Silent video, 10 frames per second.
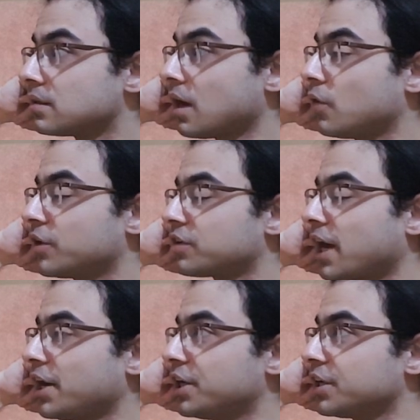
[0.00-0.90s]
Oh, it's
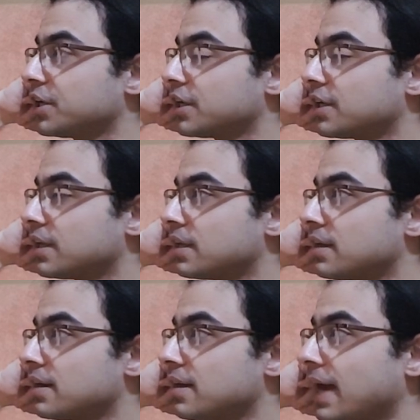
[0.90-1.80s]
tired.
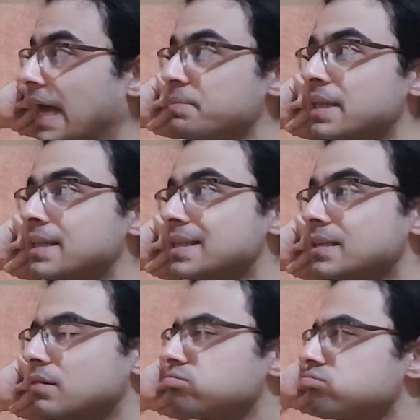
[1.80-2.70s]
I mean,
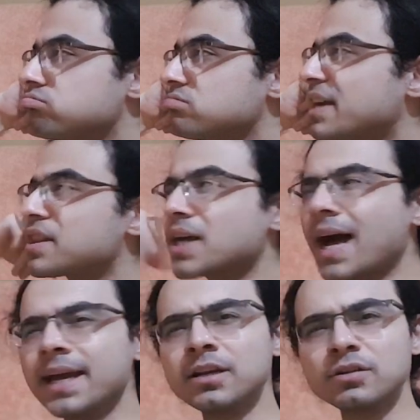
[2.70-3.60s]
it's
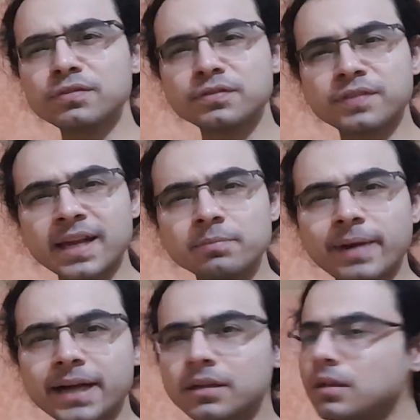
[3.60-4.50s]
kind of a fun
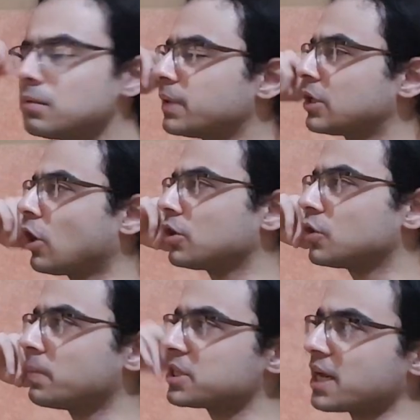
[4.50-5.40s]
battle, but not
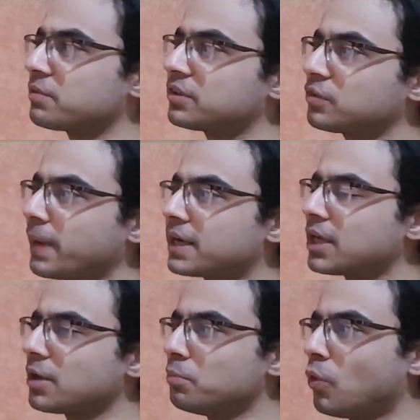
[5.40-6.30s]
too much. I was
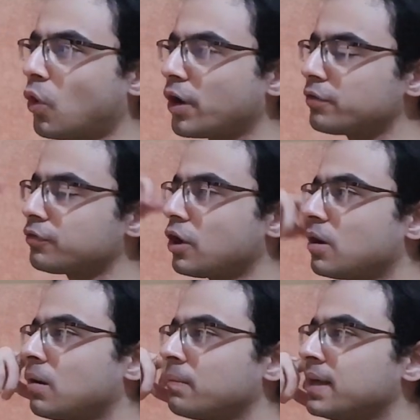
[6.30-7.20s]
expecting more
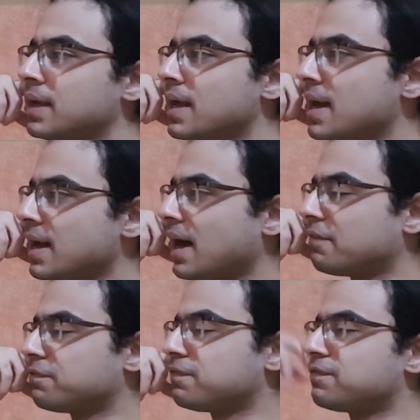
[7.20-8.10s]
from a
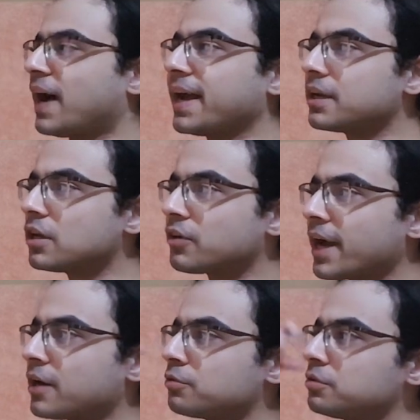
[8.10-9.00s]
final
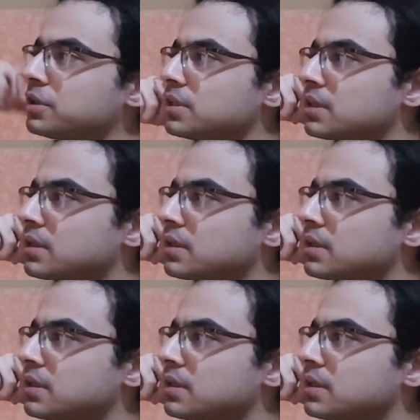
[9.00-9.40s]
round.